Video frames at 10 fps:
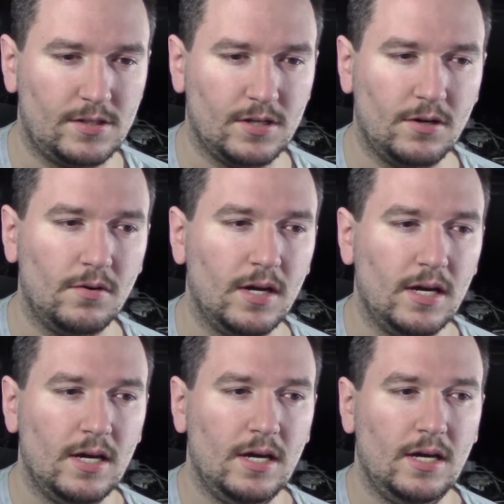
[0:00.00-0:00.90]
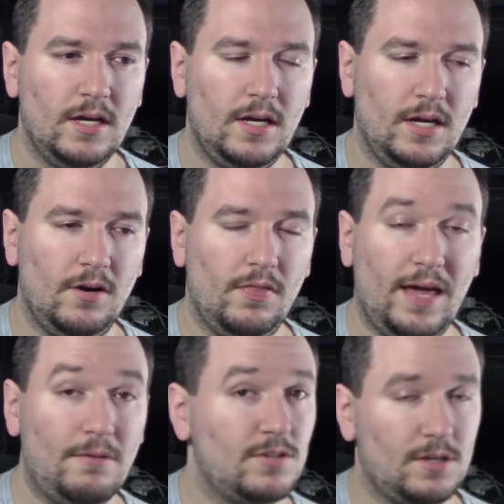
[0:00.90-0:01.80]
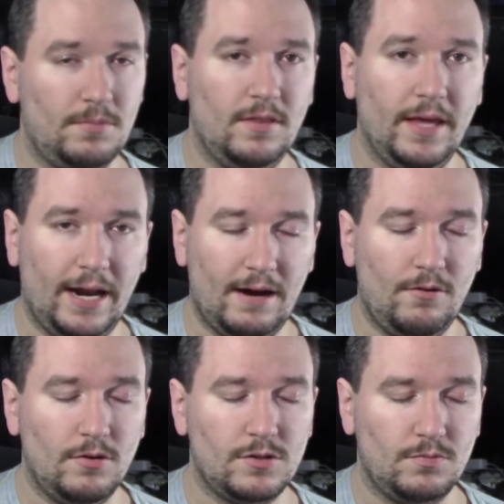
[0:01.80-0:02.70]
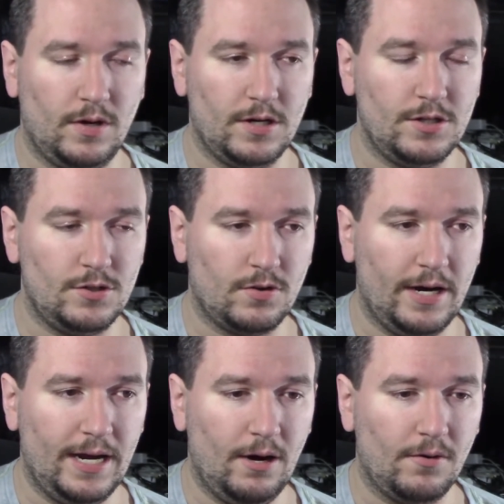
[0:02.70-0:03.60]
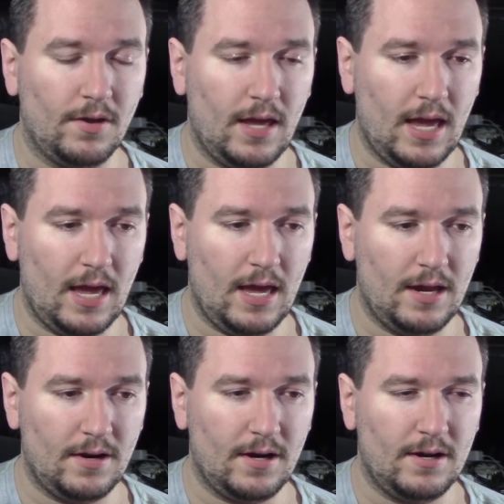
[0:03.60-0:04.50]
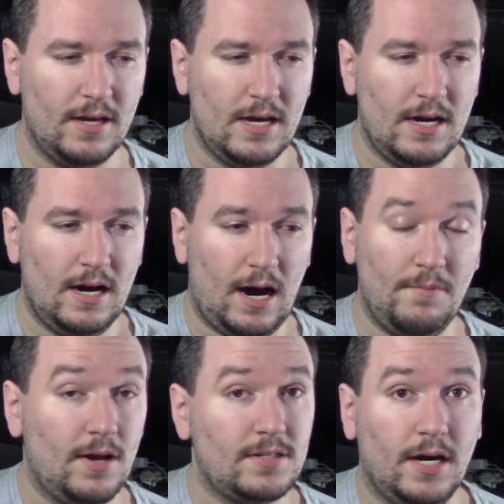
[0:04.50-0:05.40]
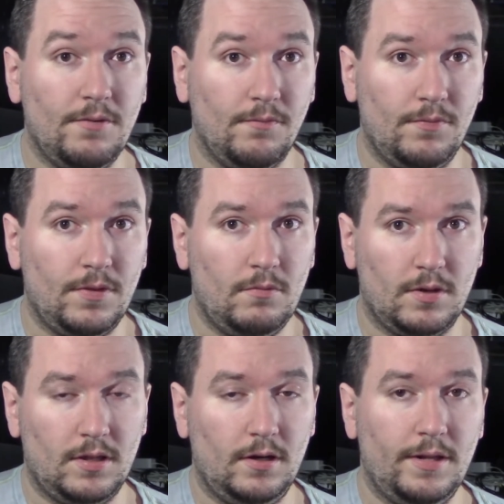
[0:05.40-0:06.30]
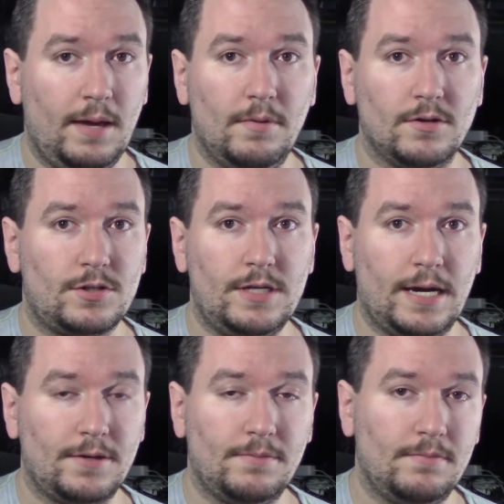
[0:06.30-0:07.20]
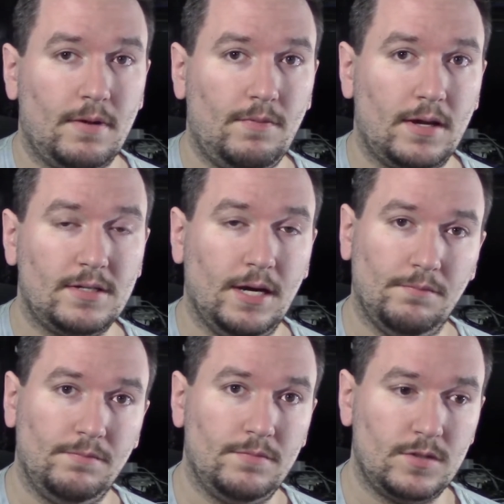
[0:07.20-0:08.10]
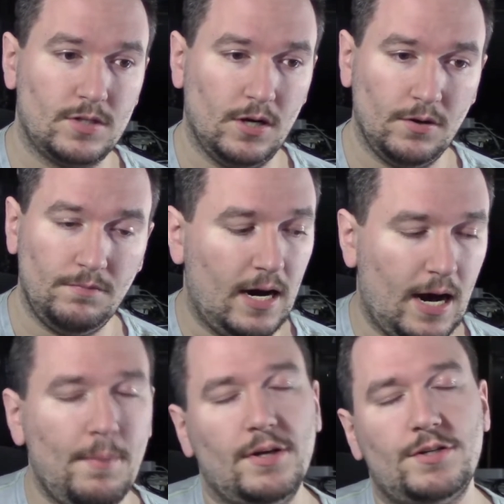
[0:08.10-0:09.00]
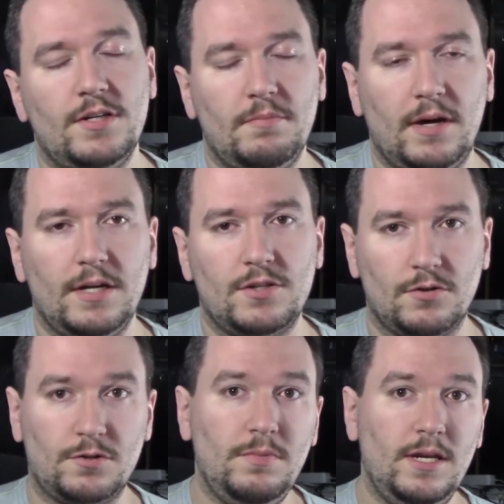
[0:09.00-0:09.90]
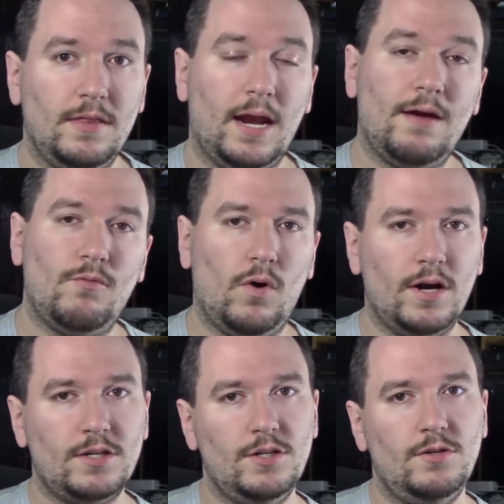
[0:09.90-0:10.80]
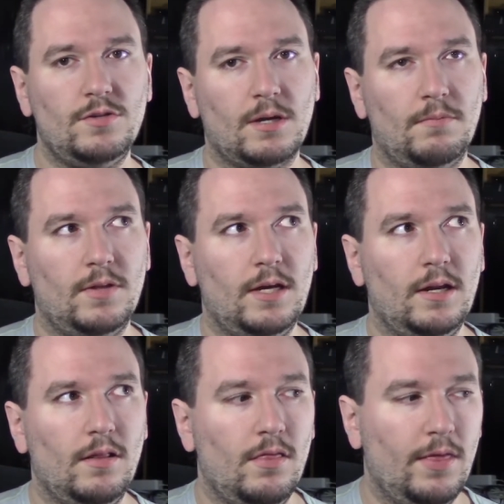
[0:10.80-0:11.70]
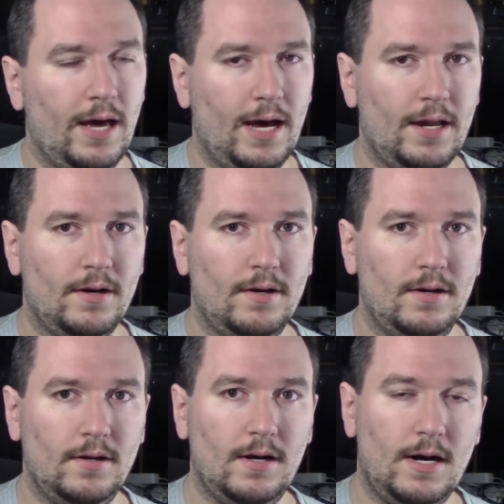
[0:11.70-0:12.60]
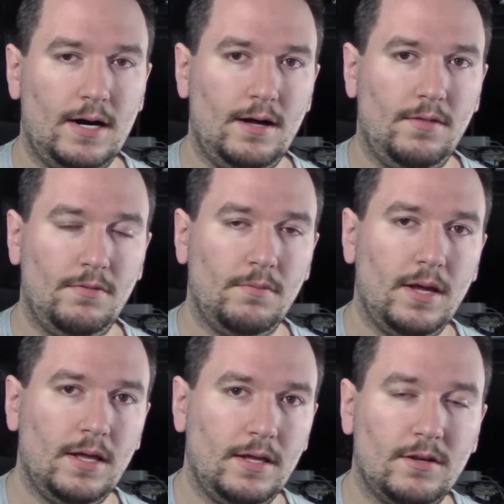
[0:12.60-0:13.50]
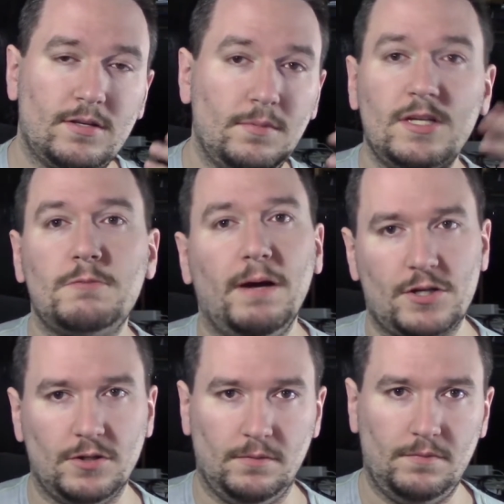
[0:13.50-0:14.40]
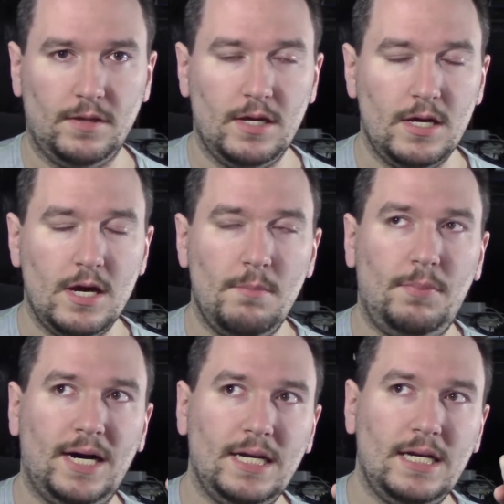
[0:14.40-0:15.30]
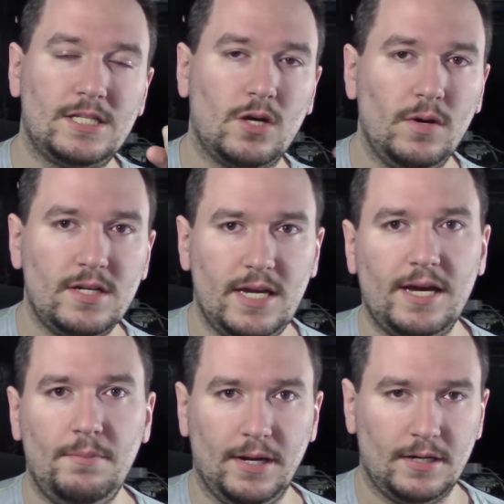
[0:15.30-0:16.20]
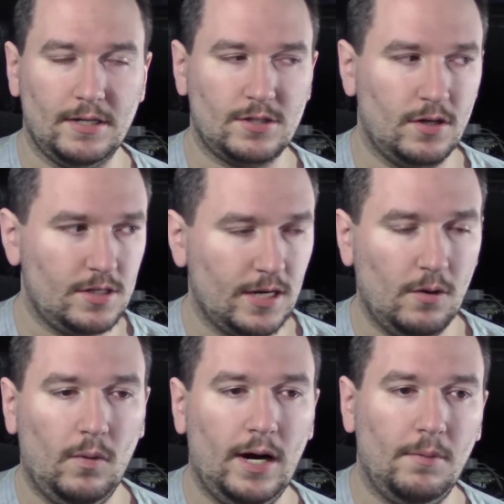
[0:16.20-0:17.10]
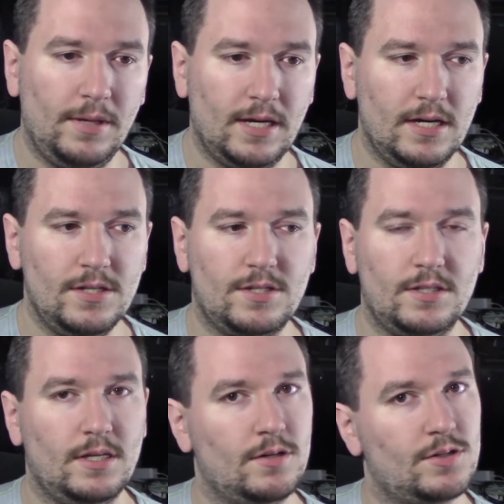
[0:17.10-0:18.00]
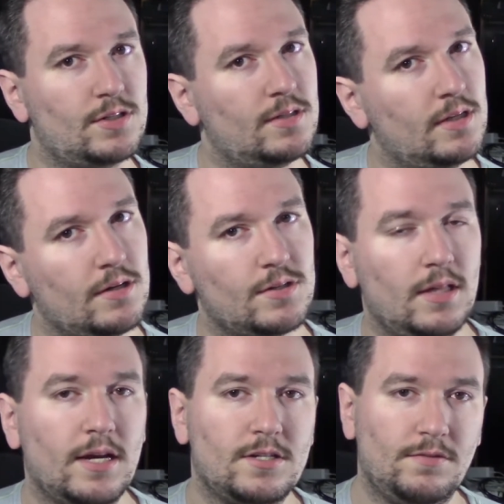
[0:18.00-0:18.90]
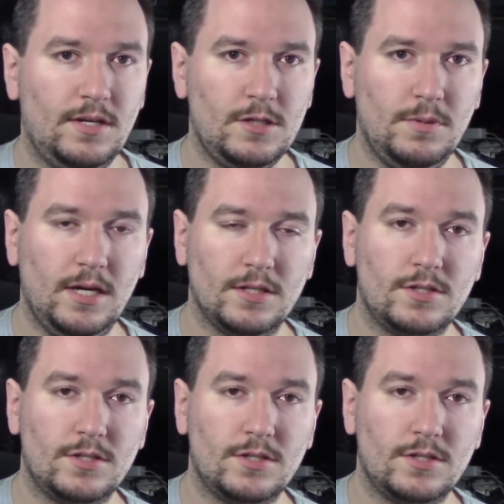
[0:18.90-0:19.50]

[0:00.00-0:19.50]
So that was something that I've always wanted to try out. And I'm not done with Little Nightmares yet. I'm not done. So I mentioned in my social media that I wanted to do something that something special. But it's going to take a bit. It's going to take a while, because there's a lot of stuff that needs to be done.